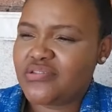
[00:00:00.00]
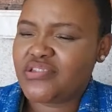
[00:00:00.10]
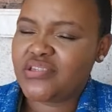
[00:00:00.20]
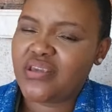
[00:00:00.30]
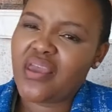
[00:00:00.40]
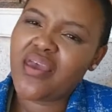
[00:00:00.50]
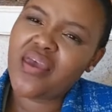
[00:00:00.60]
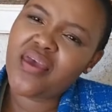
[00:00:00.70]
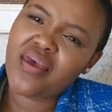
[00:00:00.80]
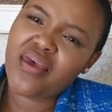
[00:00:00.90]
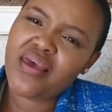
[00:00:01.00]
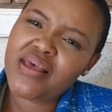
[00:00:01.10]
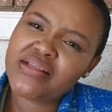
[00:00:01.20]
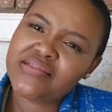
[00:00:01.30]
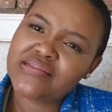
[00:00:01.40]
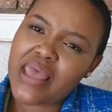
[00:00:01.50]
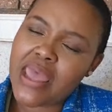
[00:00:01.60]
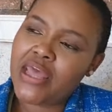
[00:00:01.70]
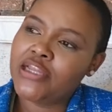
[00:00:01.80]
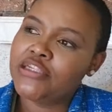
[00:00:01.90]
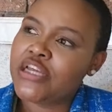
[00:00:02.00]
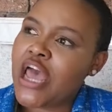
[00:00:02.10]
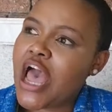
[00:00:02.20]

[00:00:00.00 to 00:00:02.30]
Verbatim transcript: chats and